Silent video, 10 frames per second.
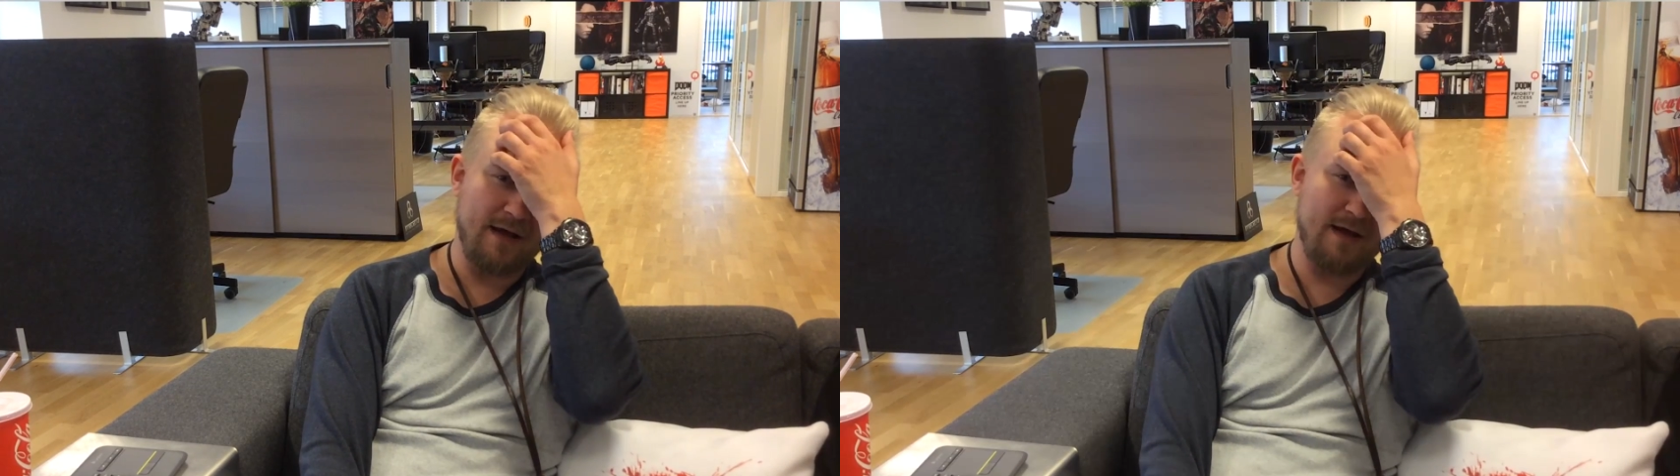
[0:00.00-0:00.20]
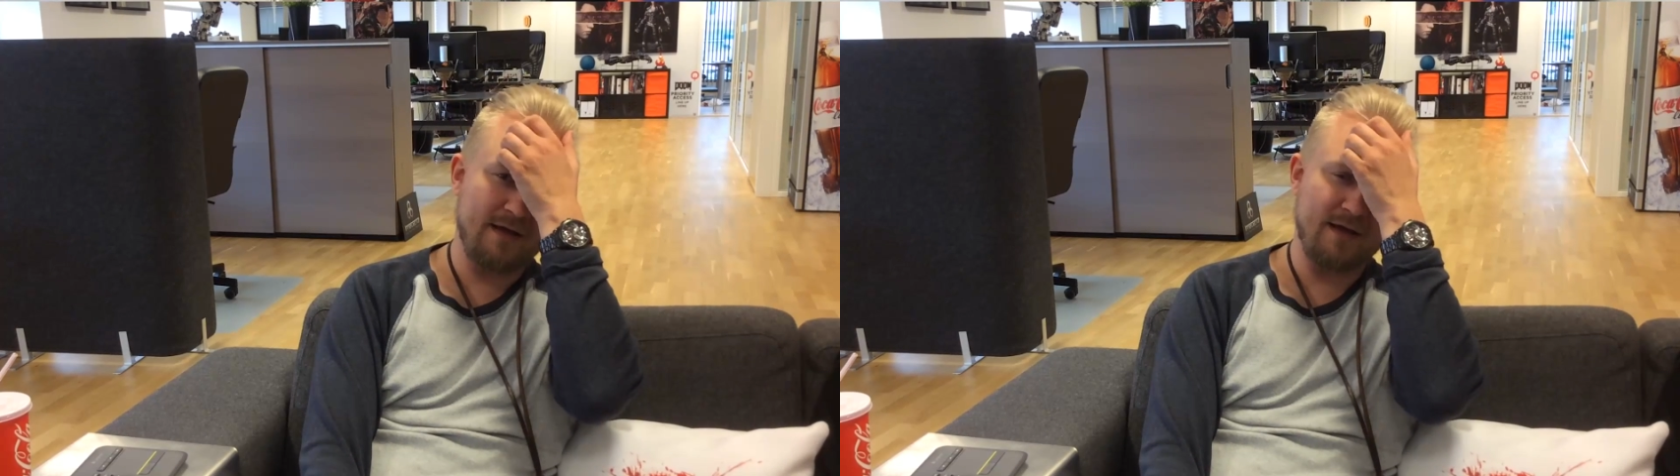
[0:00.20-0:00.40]

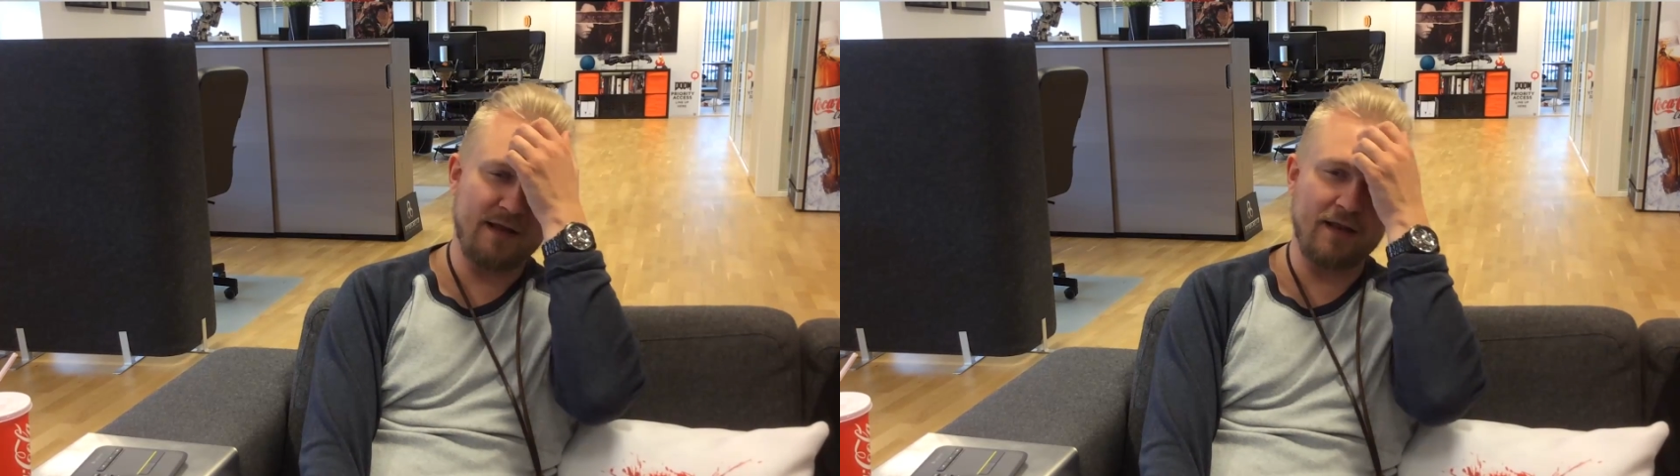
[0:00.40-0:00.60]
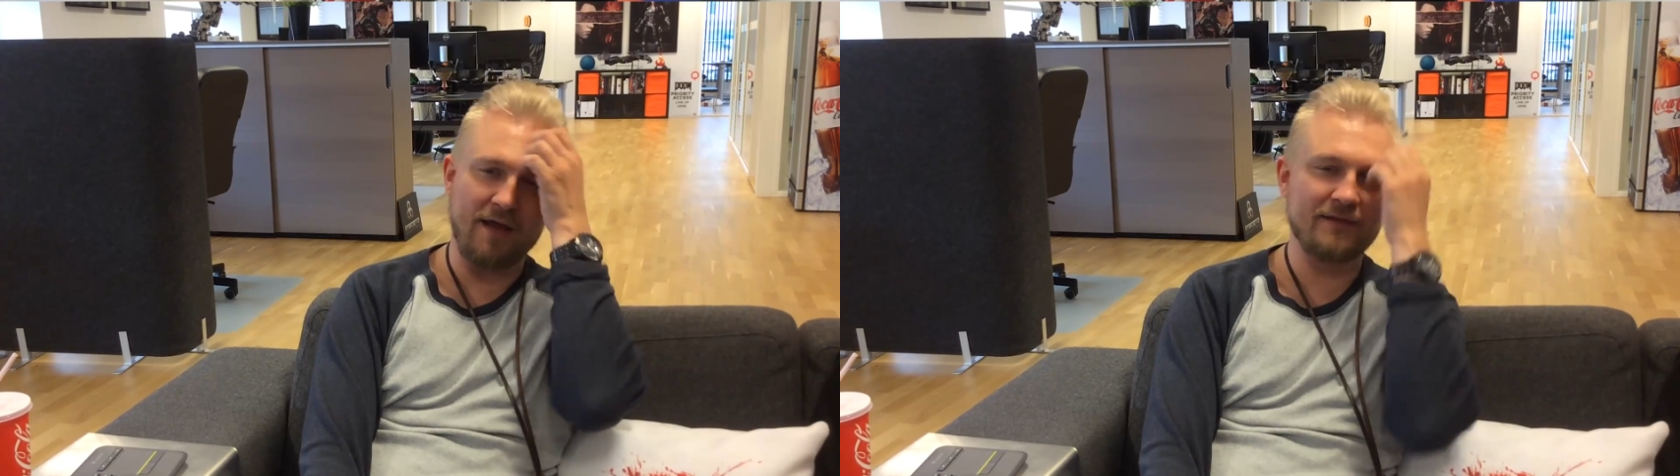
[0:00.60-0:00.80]
I
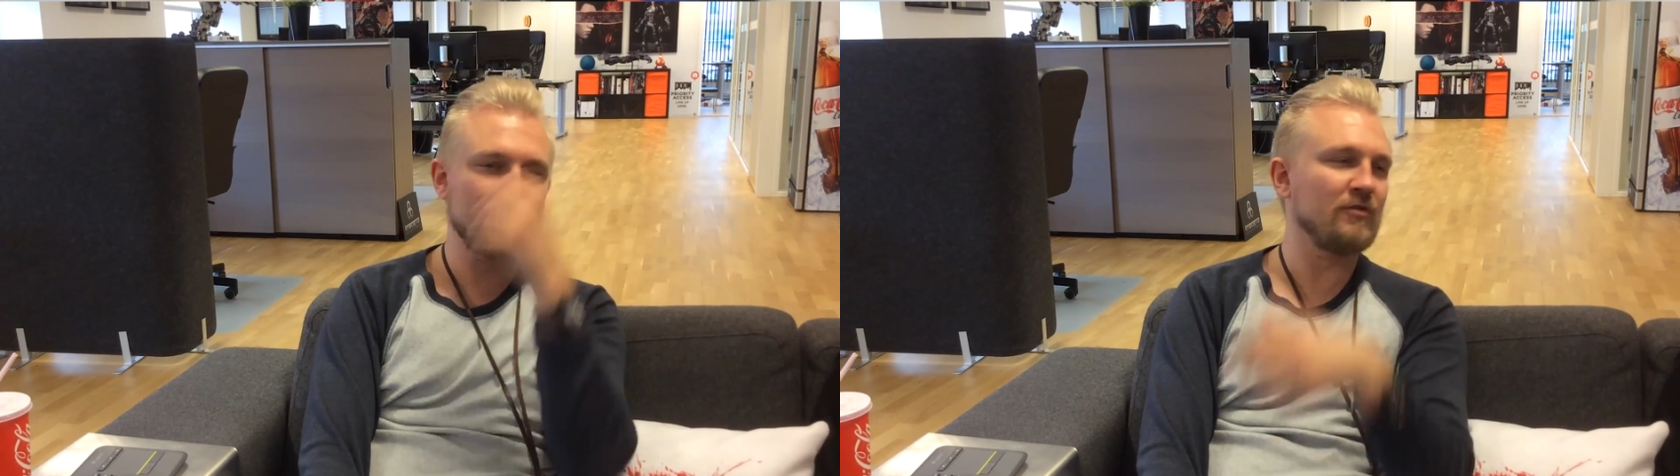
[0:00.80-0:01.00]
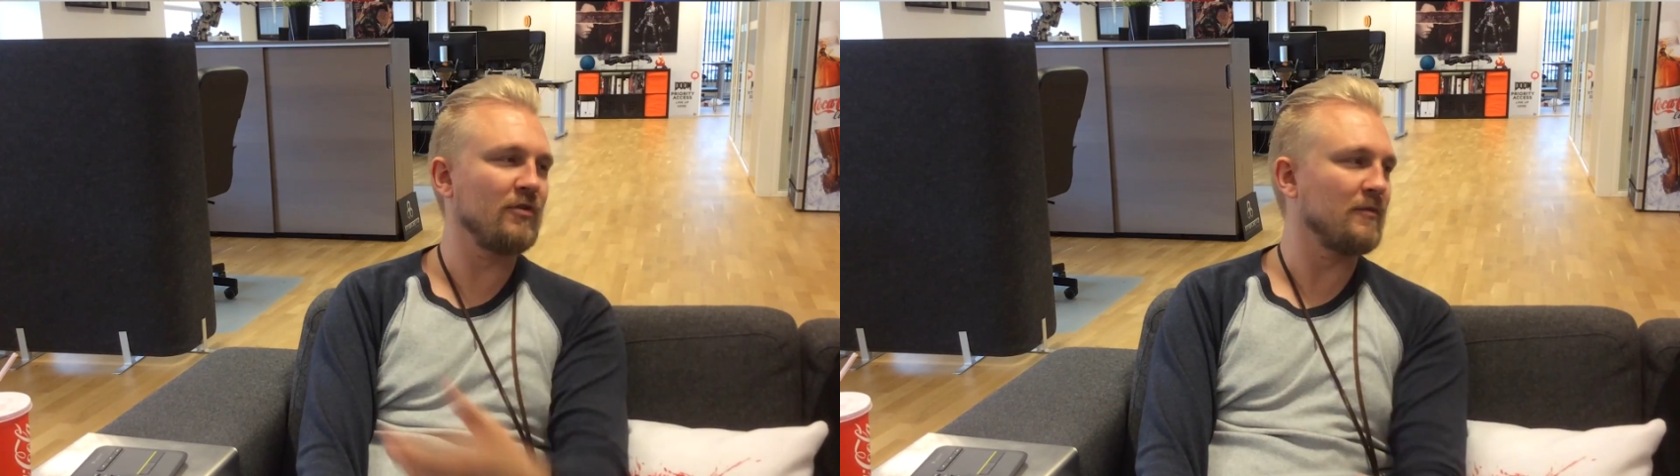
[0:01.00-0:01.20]
liked
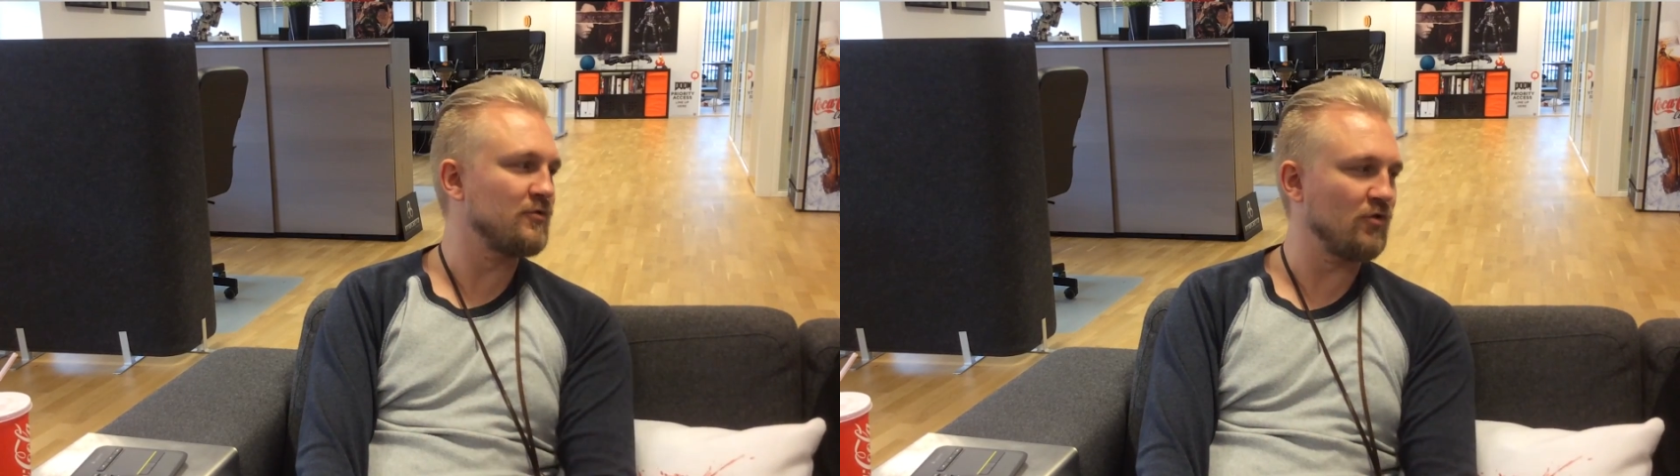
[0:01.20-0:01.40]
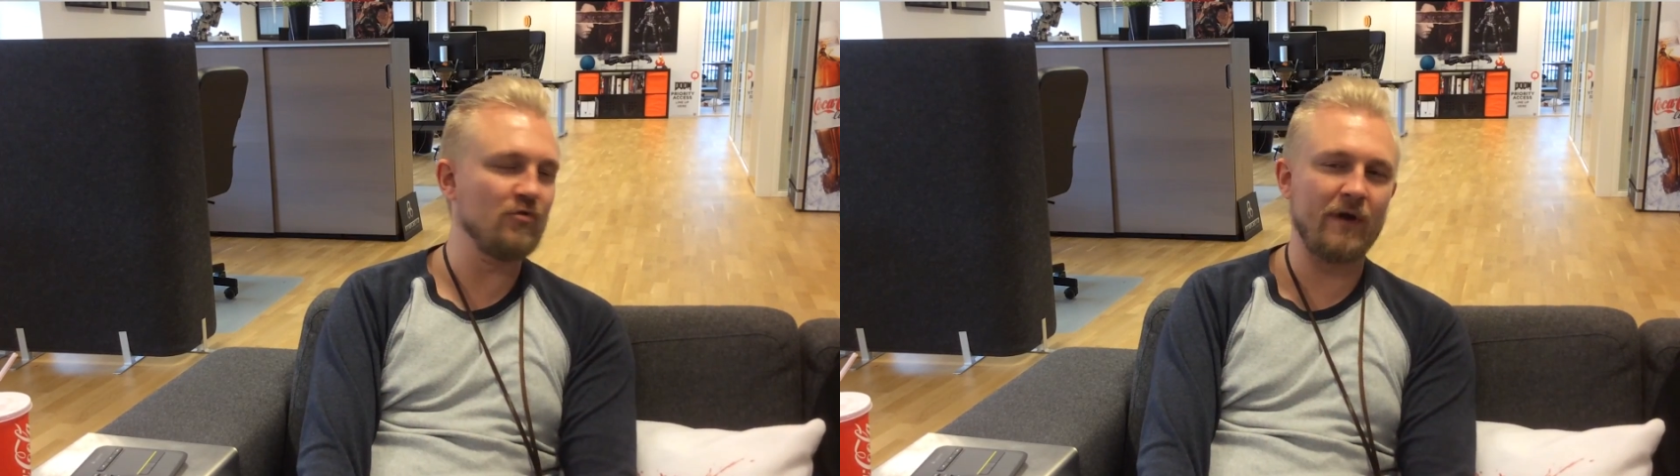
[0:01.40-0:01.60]
Duke Nukem 2